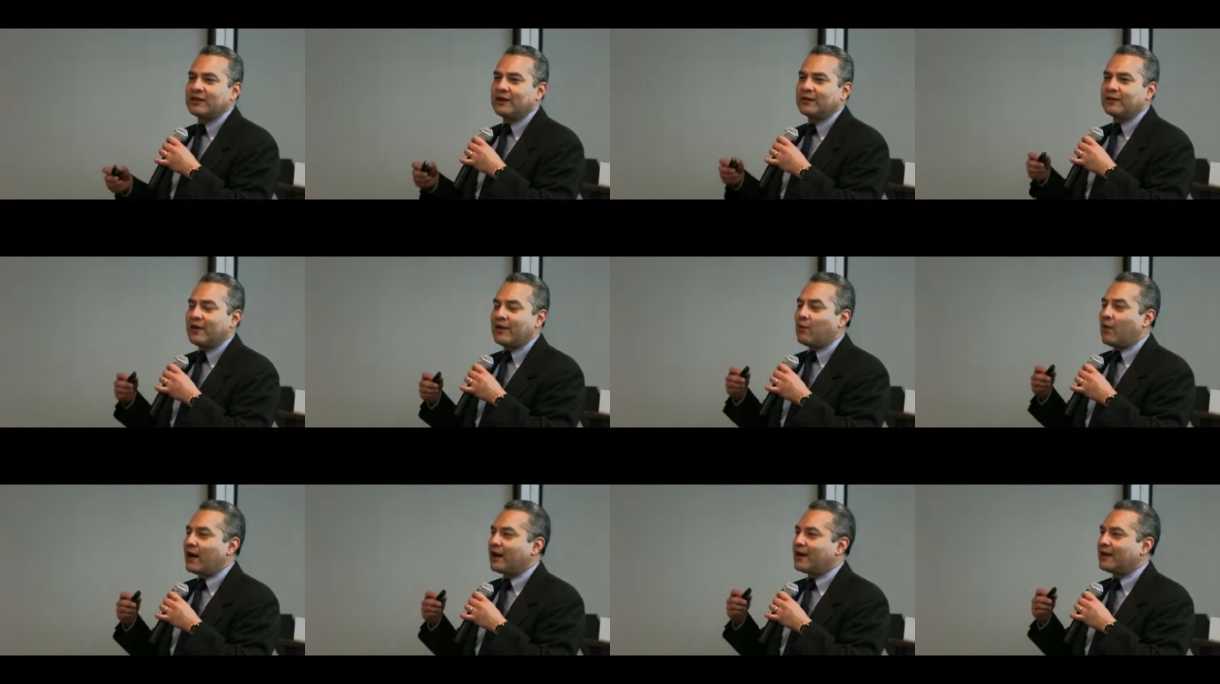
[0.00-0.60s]

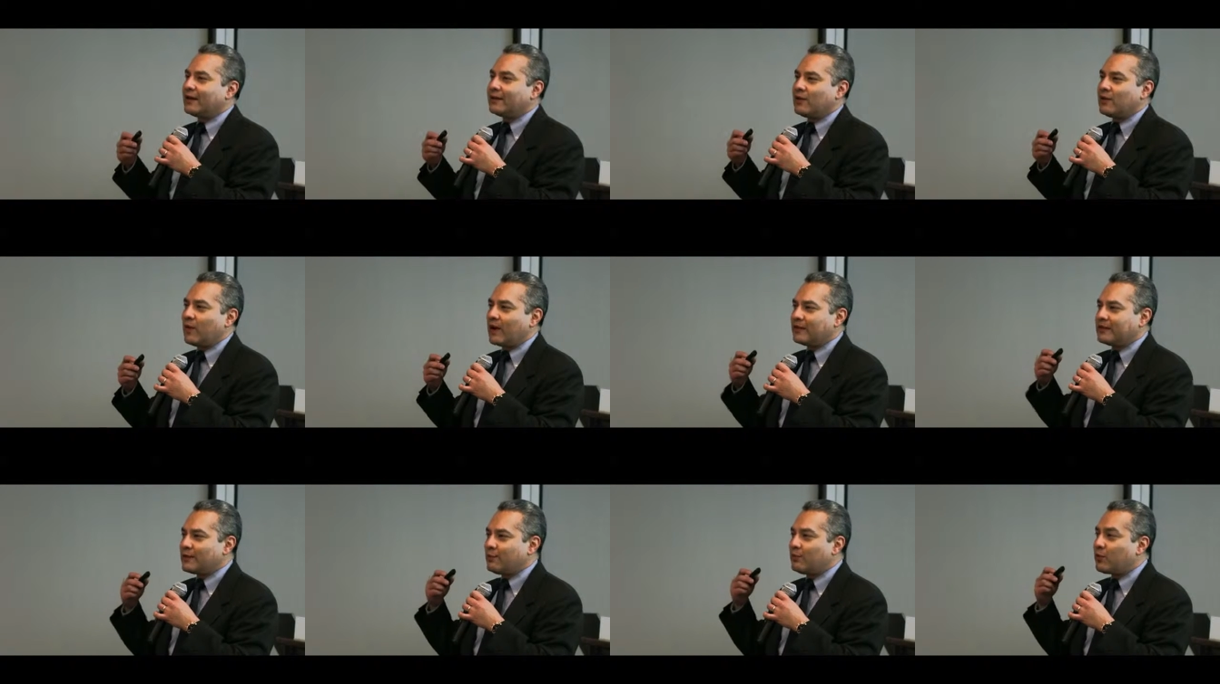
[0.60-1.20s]
They want
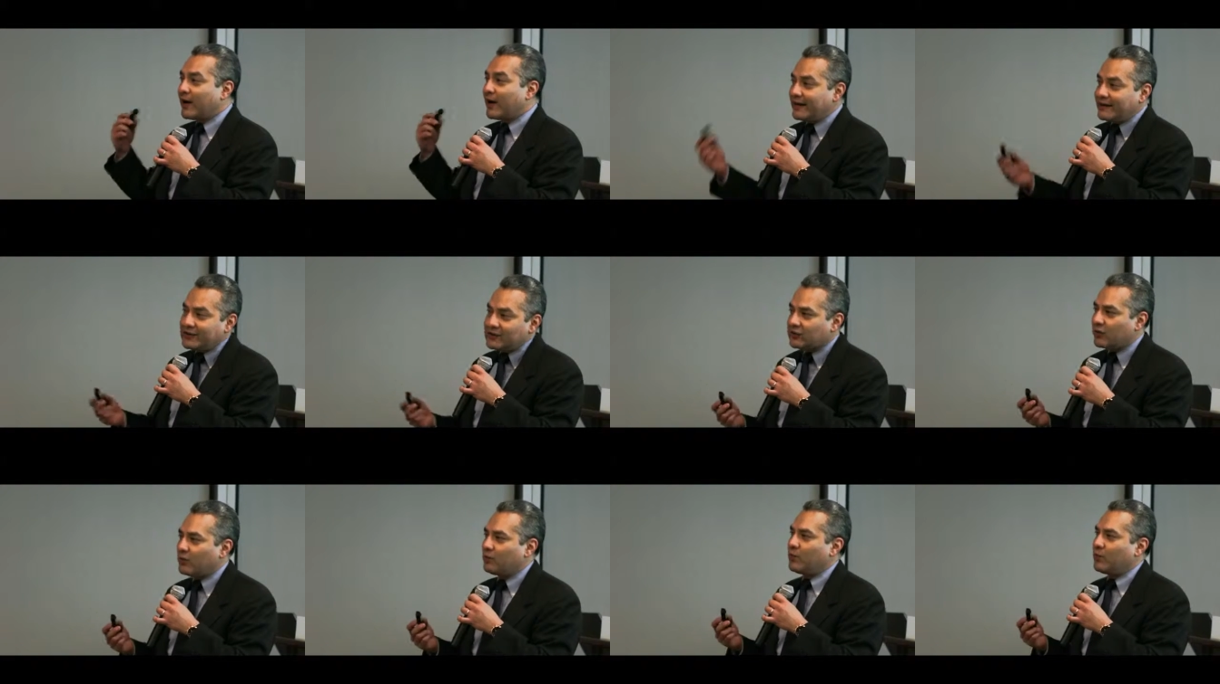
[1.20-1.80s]
to
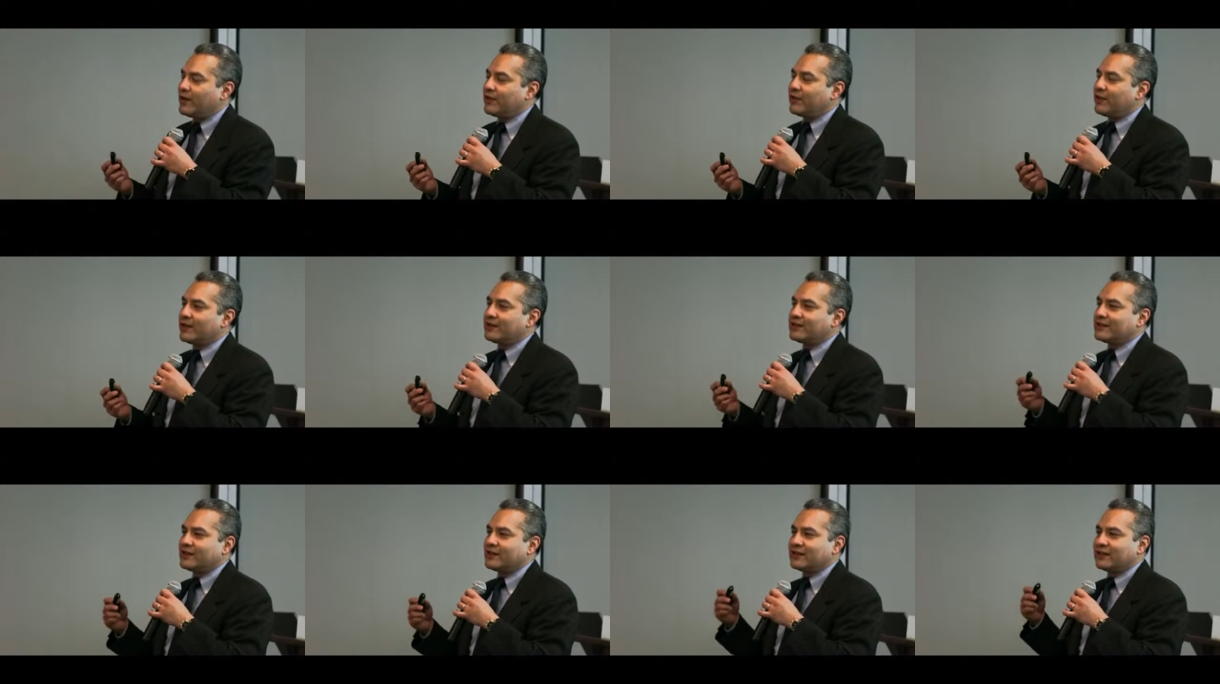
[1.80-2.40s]
brainstorm with
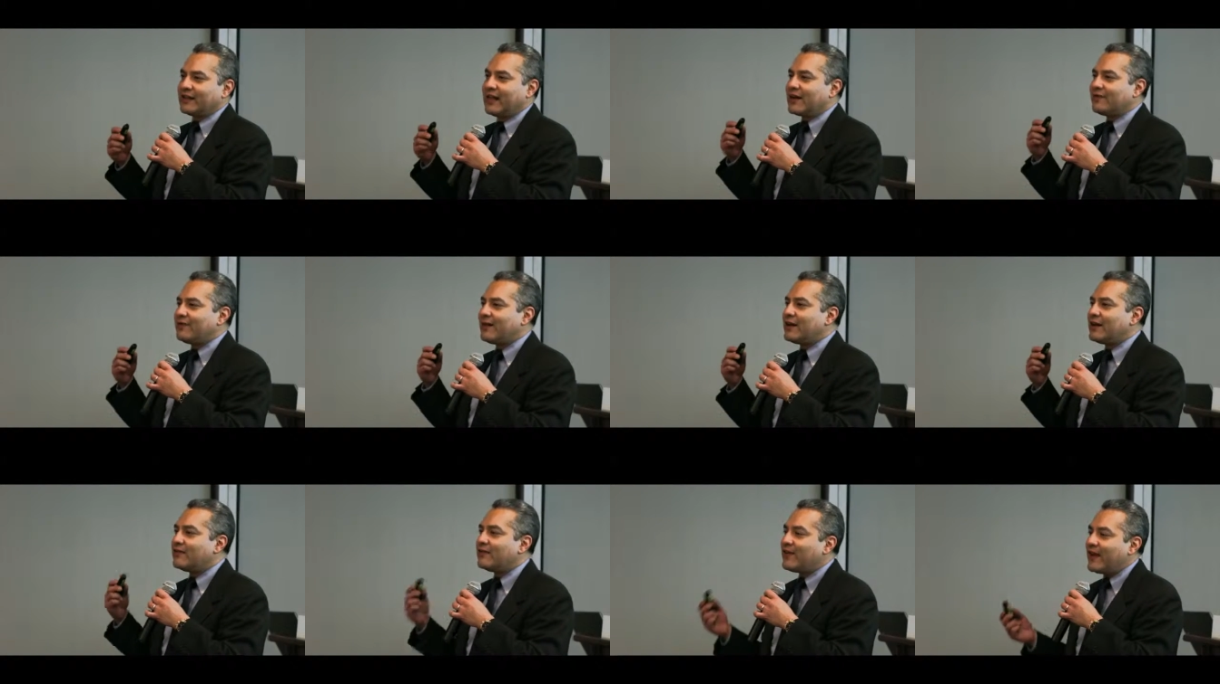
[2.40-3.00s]
us. There's a lot of
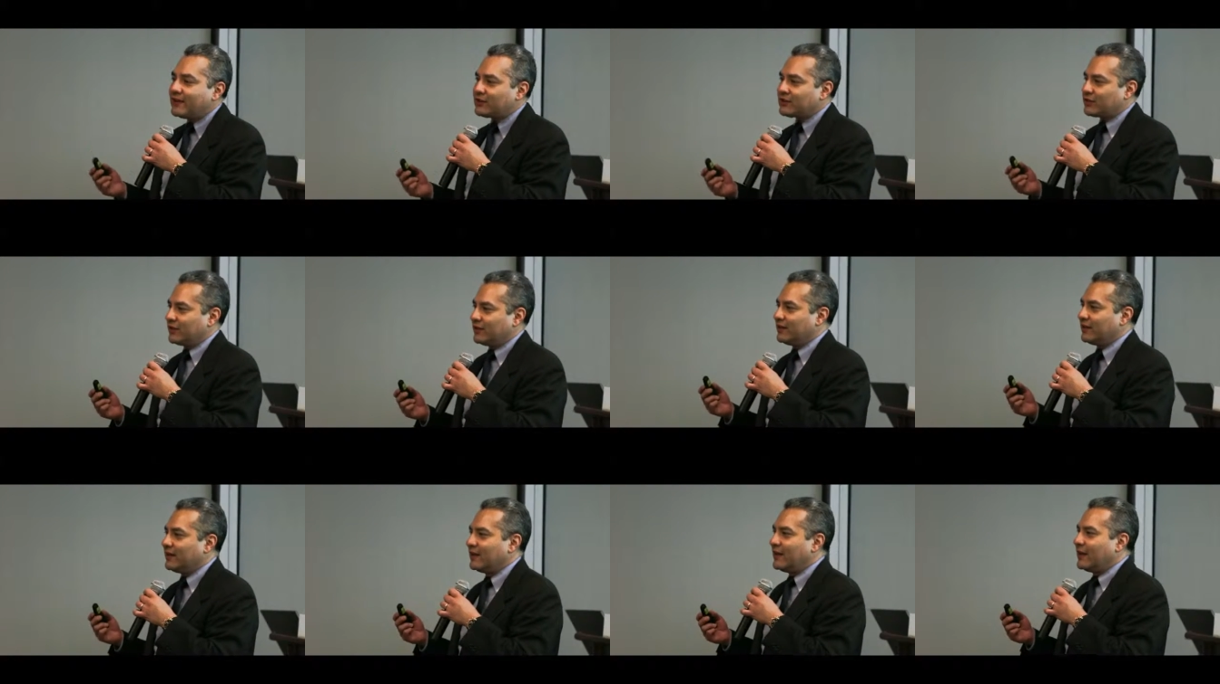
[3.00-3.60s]

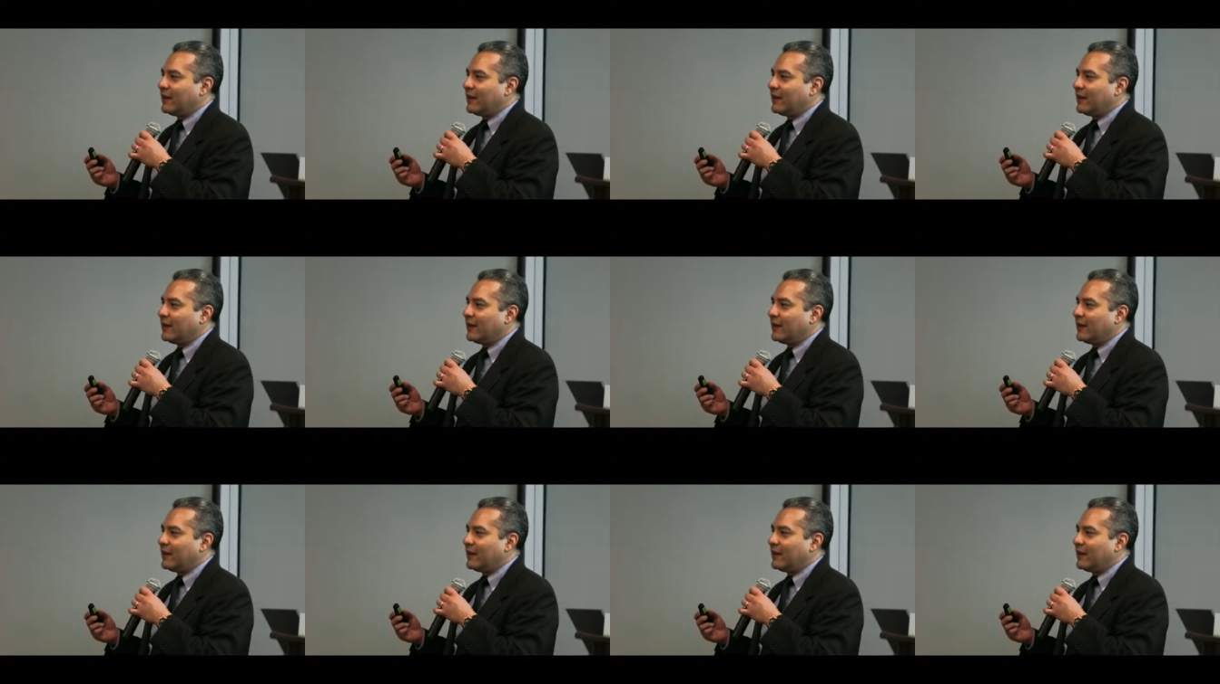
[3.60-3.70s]
innovation